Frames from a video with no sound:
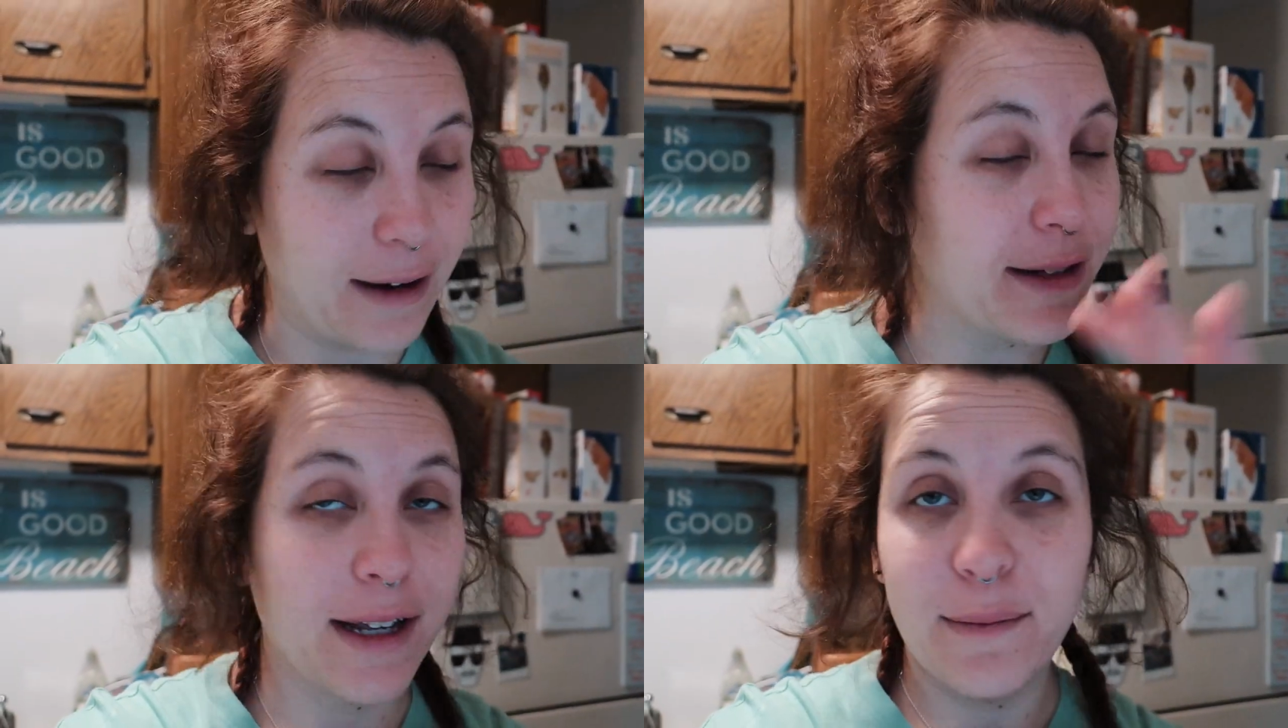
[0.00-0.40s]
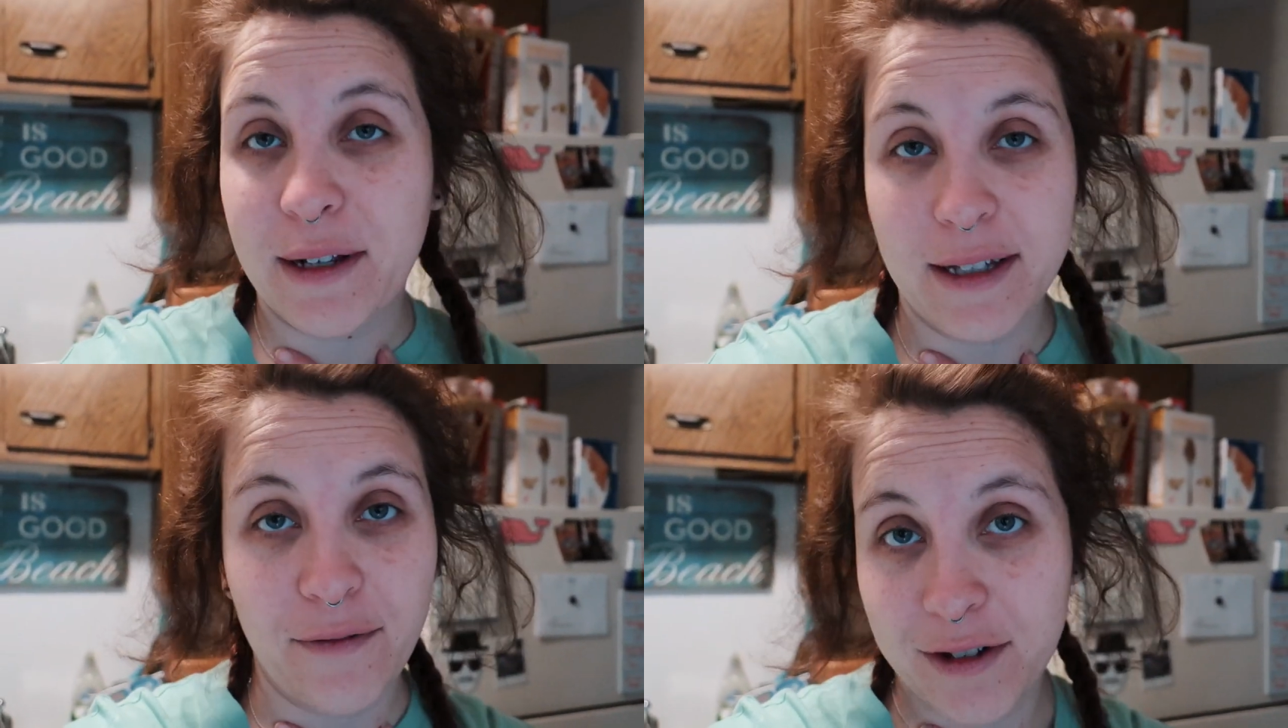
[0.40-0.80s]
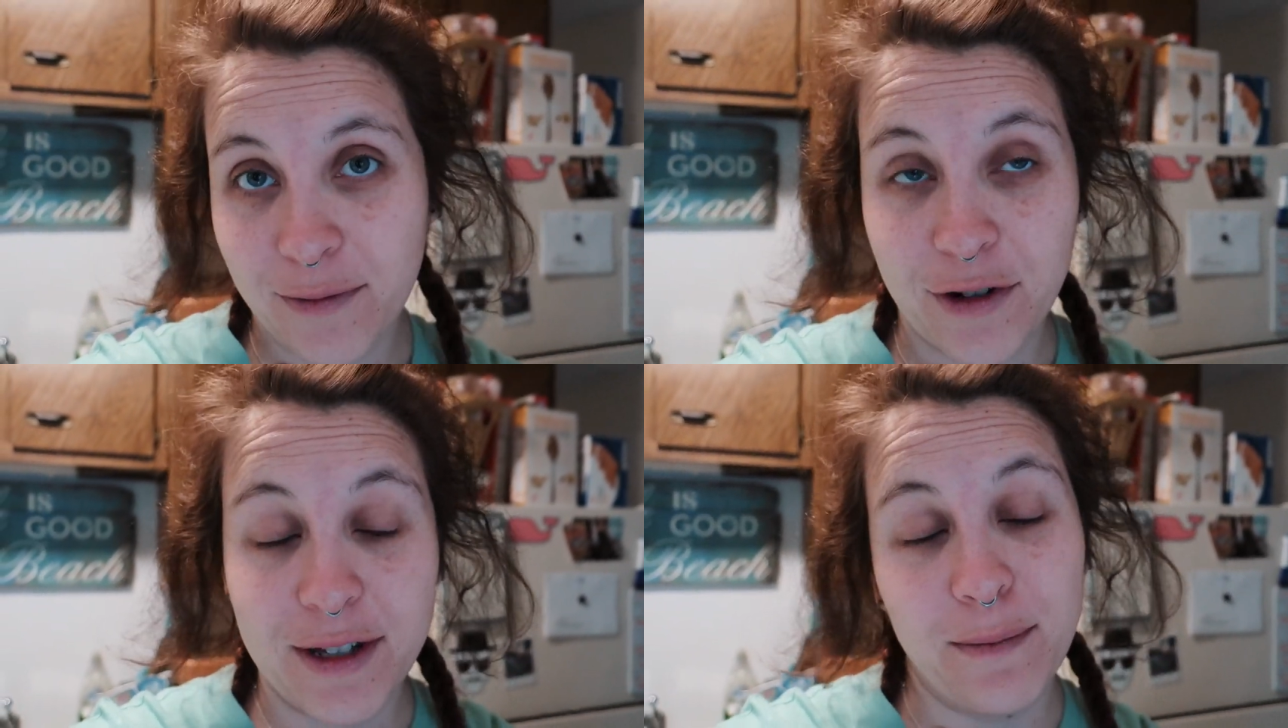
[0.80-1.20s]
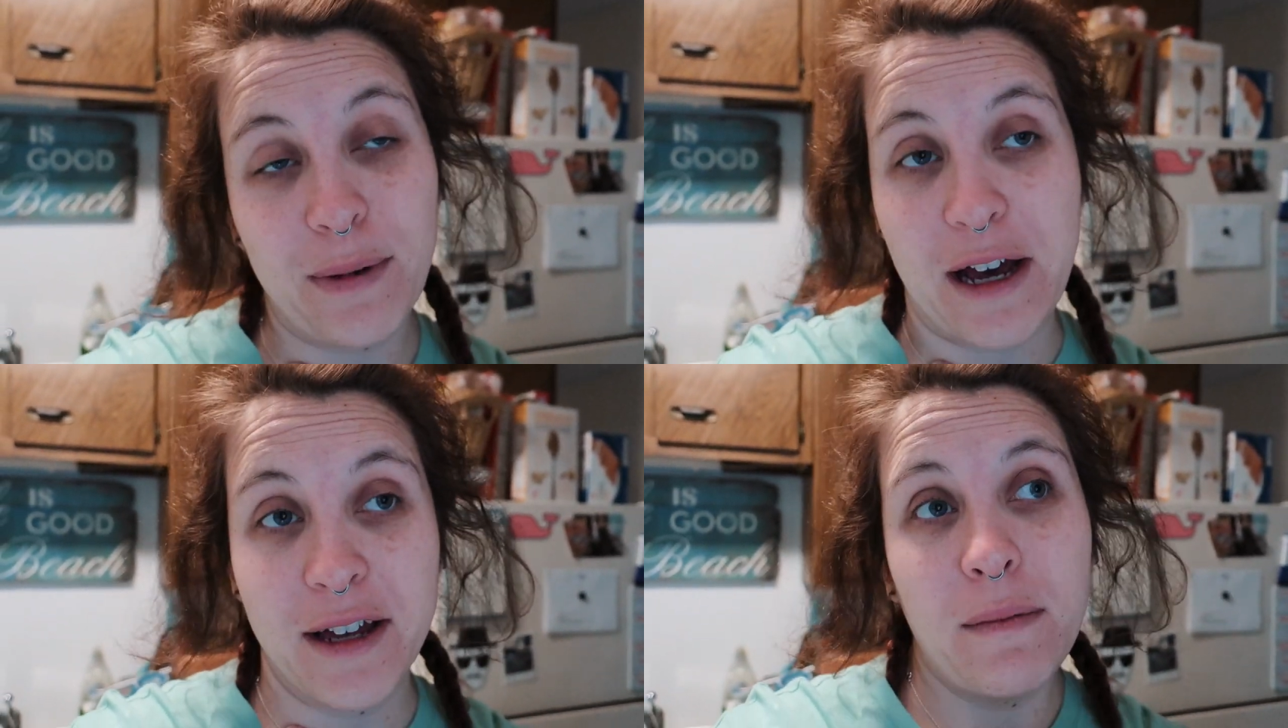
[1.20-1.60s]
I always get it mixed up for some reason,
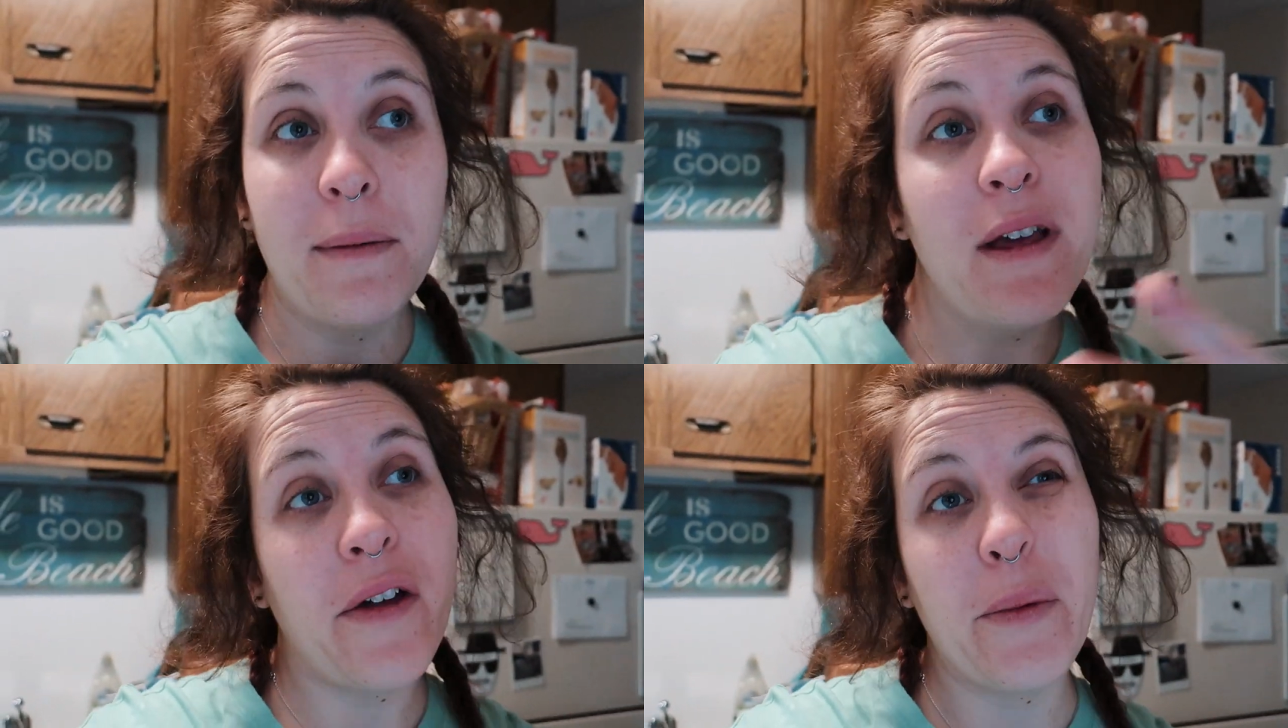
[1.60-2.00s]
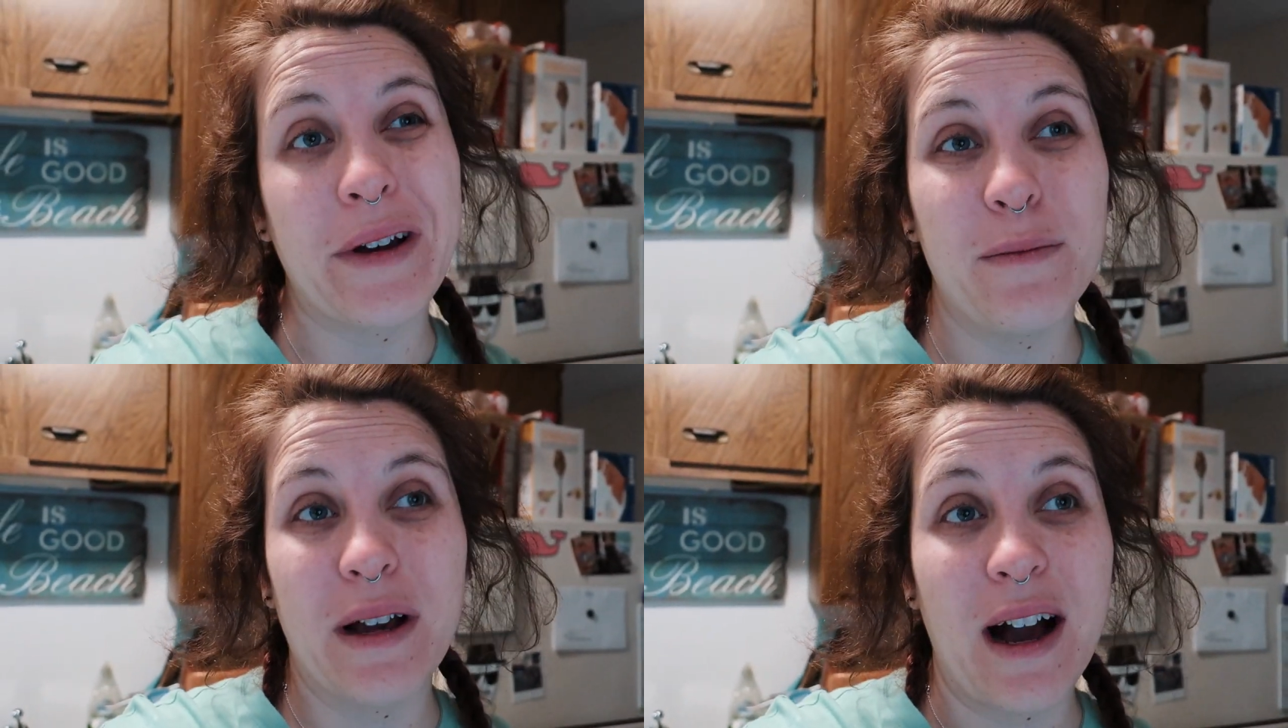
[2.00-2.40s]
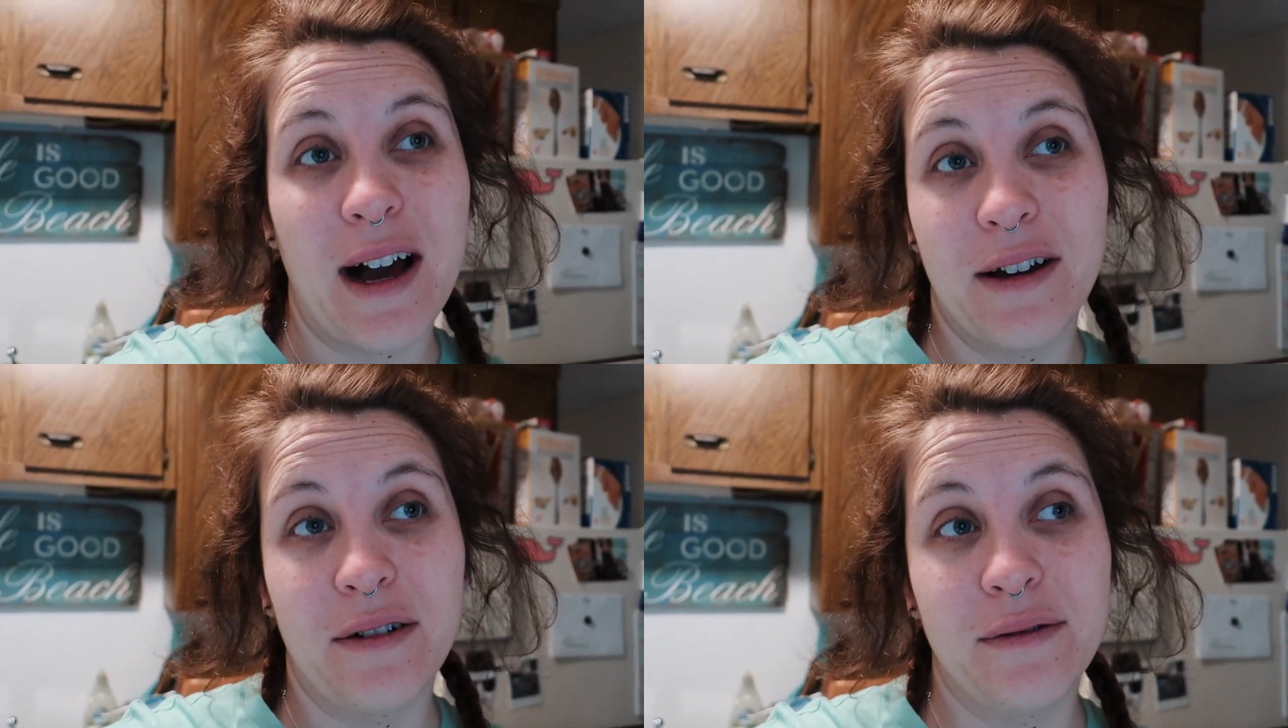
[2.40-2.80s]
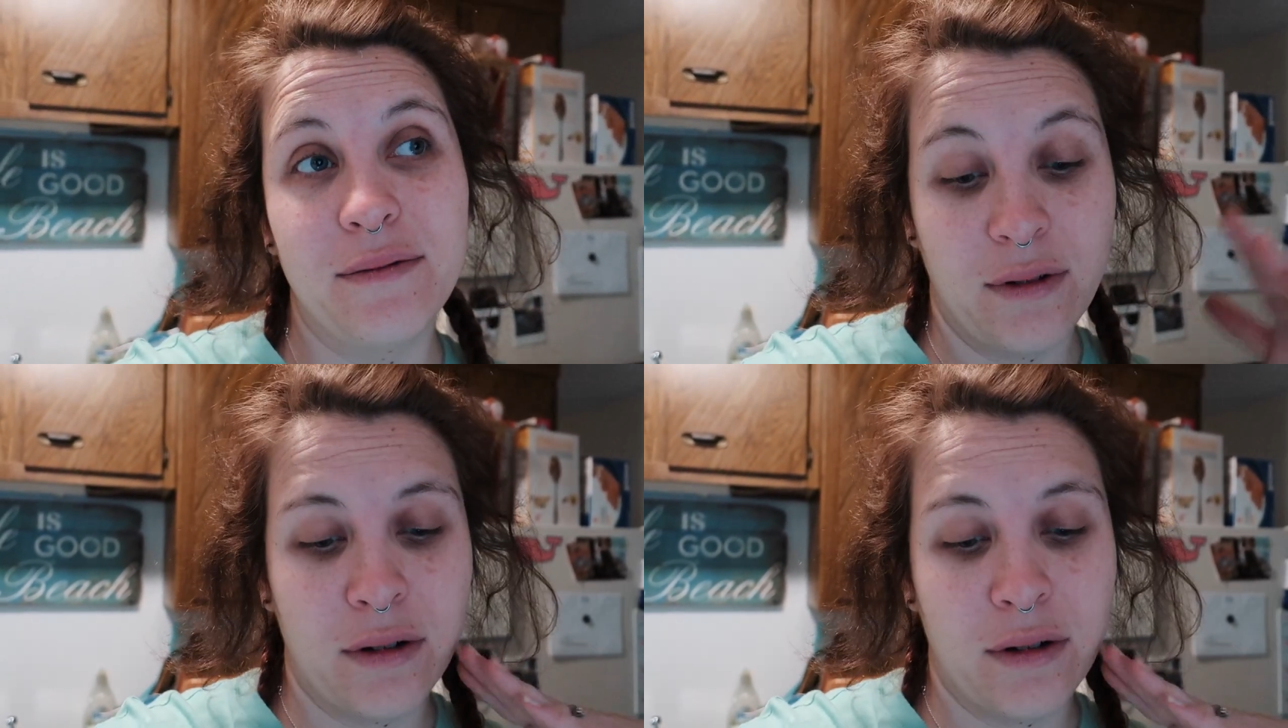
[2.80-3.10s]
but maybe the other one could be Kyle.